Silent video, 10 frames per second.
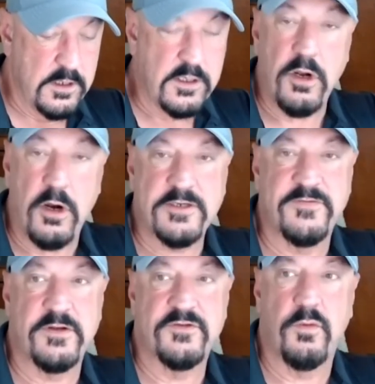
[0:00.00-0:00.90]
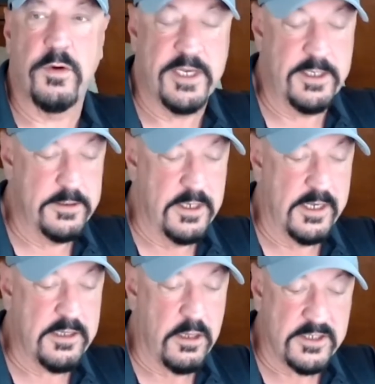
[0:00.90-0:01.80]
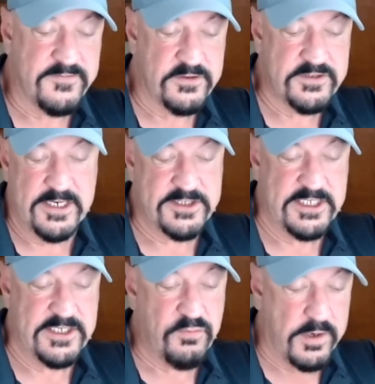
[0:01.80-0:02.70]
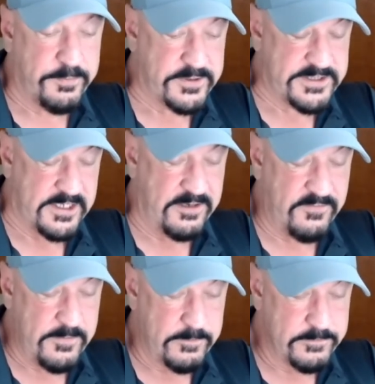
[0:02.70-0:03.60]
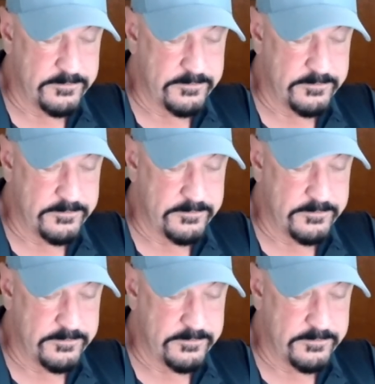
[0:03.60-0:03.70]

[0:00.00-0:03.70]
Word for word: percent. Clarksville, twenty, uh, Clarksville, Tennessee, twenty percent even.